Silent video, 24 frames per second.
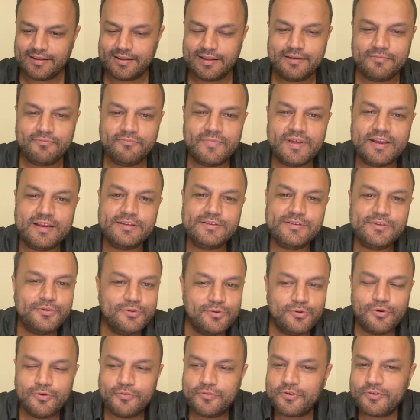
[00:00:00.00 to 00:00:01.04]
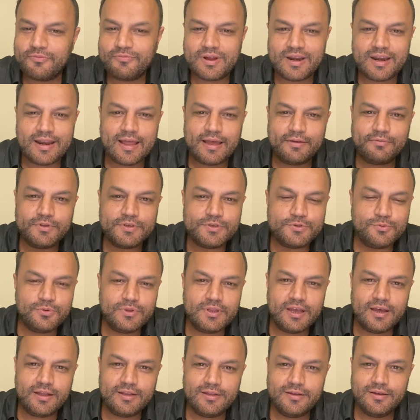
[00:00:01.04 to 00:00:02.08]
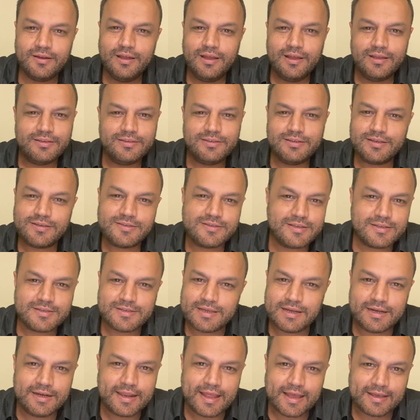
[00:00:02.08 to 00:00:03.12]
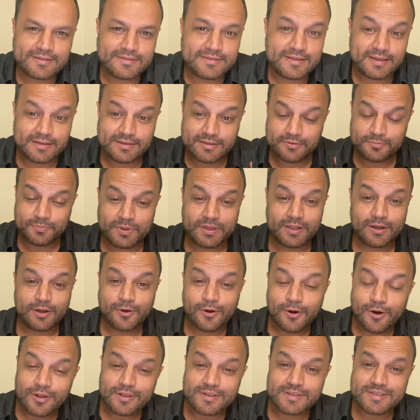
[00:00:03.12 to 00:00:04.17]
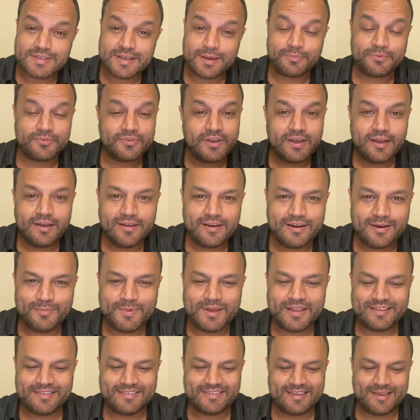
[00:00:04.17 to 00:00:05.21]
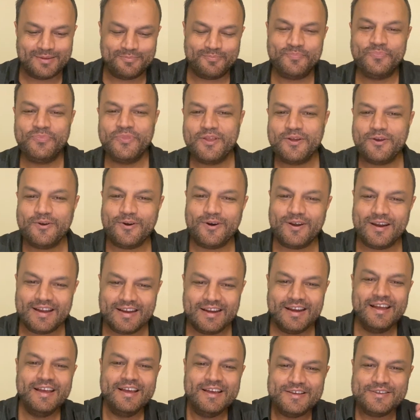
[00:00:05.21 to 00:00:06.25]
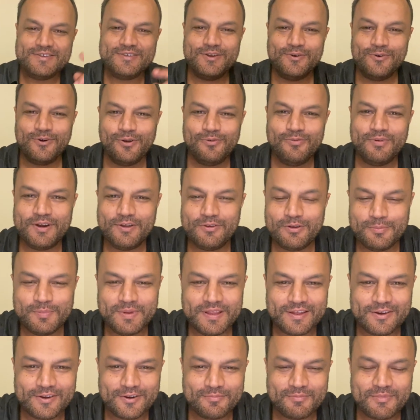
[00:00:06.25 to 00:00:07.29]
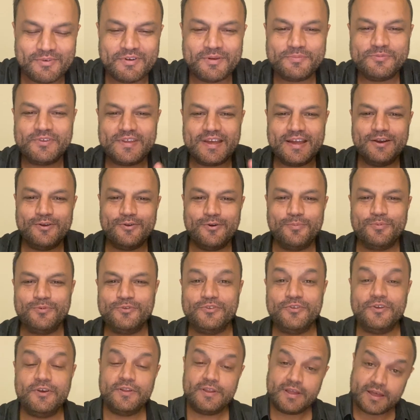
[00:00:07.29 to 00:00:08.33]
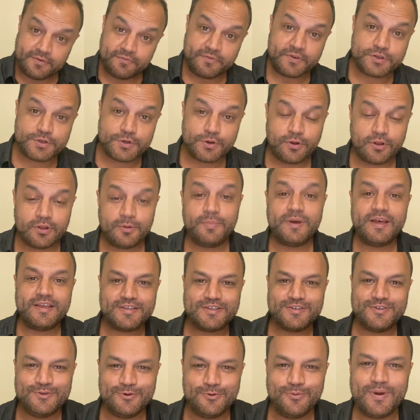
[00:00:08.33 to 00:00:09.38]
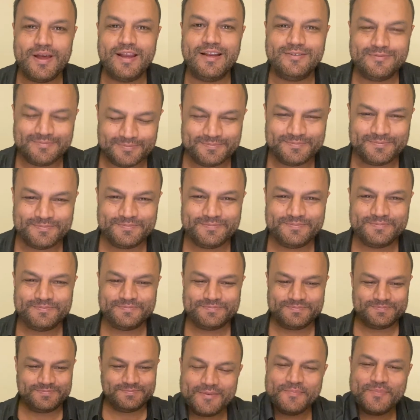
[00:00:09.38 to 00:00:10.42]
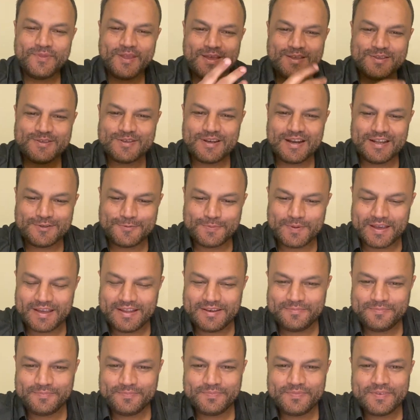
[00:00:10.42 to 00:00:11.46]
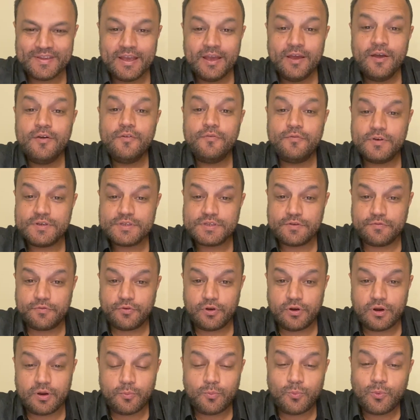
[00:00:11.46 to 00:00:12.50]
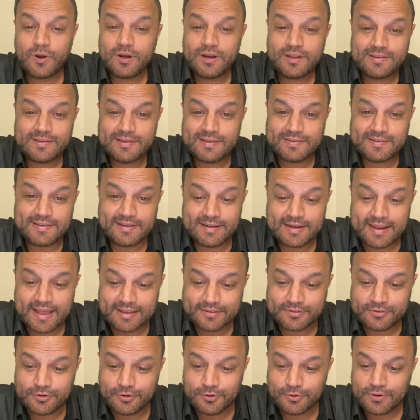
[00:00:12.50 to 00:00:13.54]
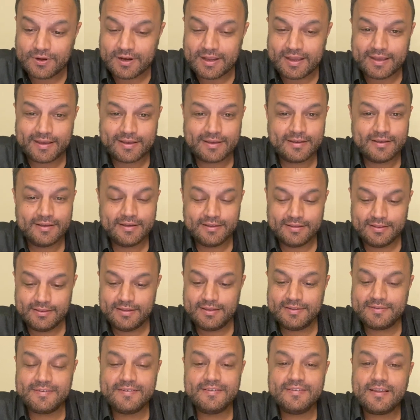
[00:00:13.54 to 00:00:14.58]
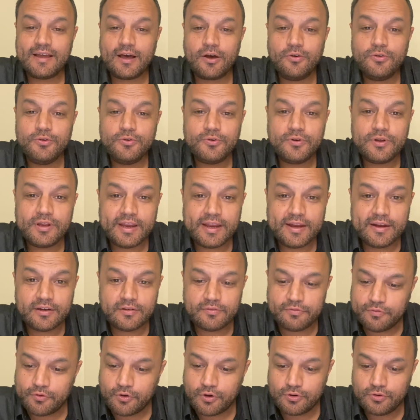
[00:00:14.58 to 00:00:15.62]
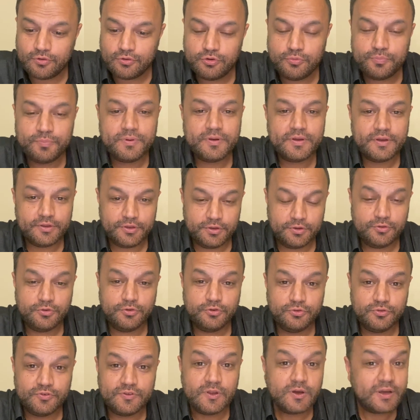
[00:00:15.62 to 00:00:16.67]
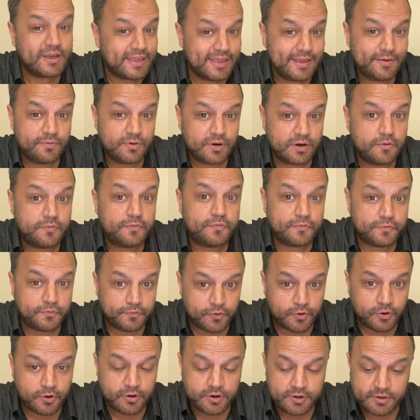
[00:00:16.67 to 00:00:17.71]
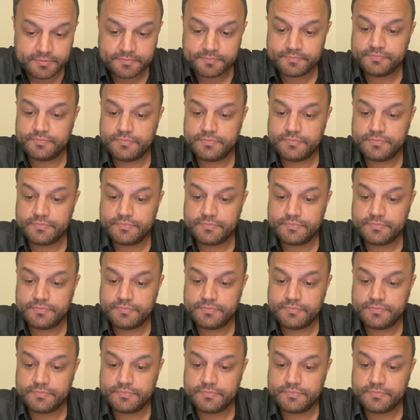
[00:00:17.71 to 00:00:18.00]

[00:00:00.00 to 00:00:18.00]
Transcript: Then when you go from one language to the other, just the syntax changes, the concepts remain the same. Alright, so the whole video will be there on my website. Hope to see you there. Wish you all the best. Do well. So let's begin. First of all, what does the syntax look like? This is how you create a for loop. You use the keyword for.